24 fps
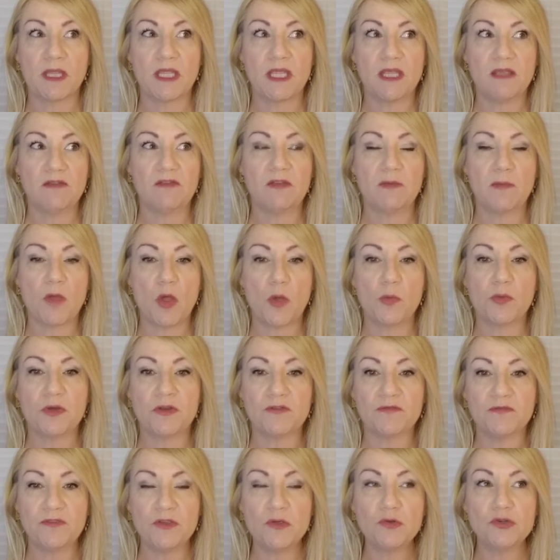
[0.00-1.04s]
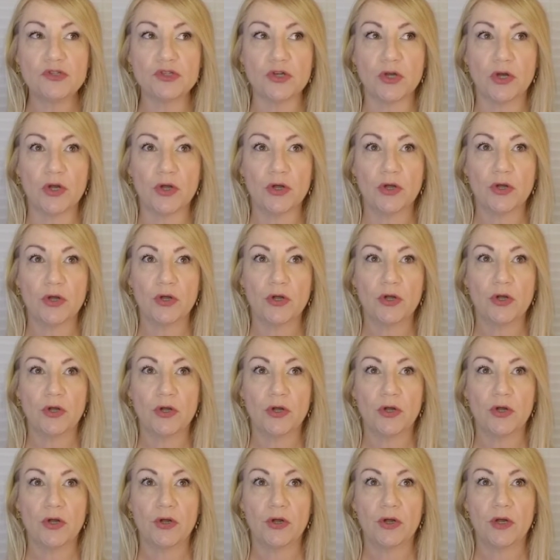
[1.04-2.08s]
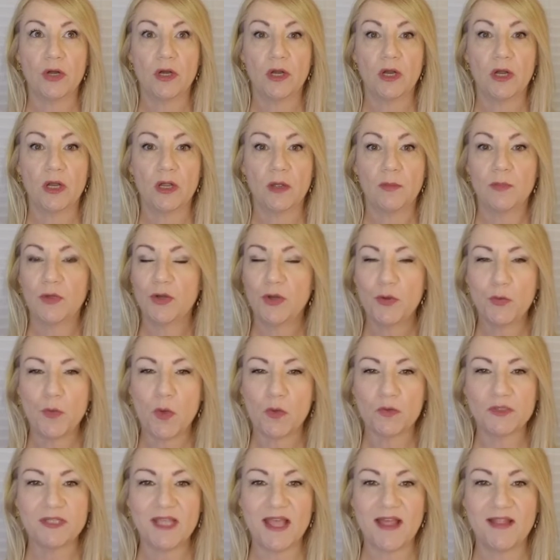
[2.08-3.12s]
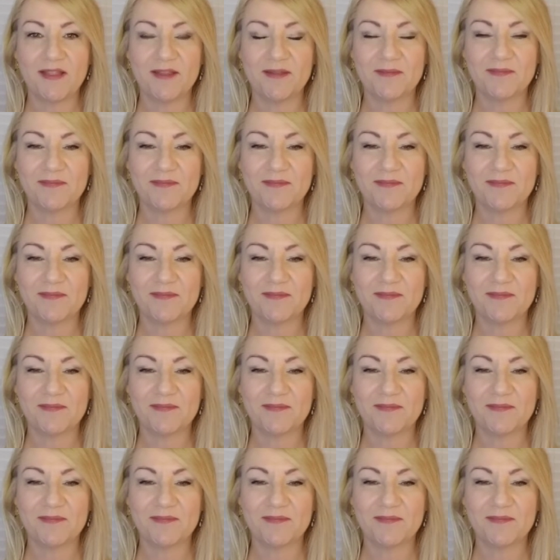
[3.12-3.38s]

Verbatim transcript: give him hope and a future, but who won't tell him?